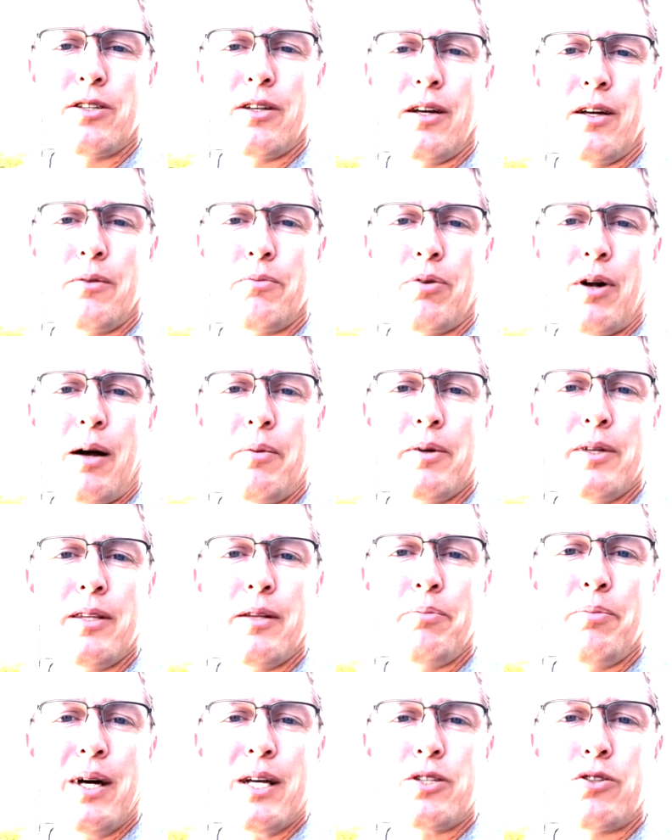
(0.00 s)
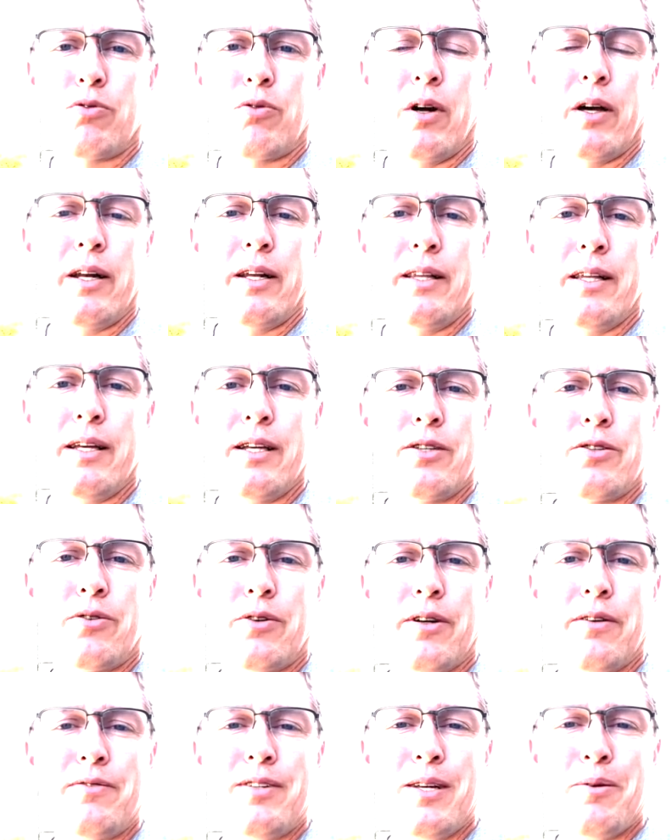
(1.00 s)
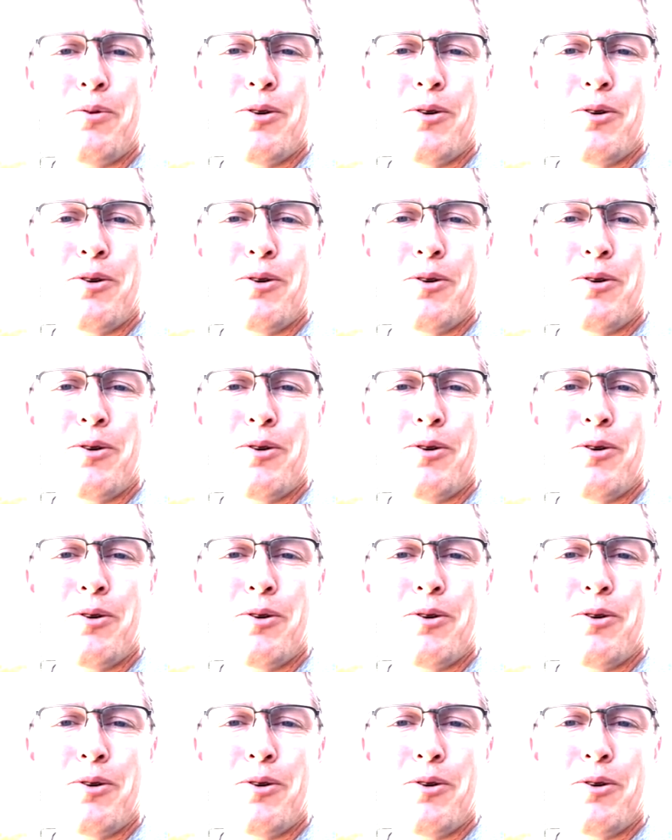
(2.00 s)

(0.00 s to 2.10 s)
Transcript: on probably the best run in the history of Team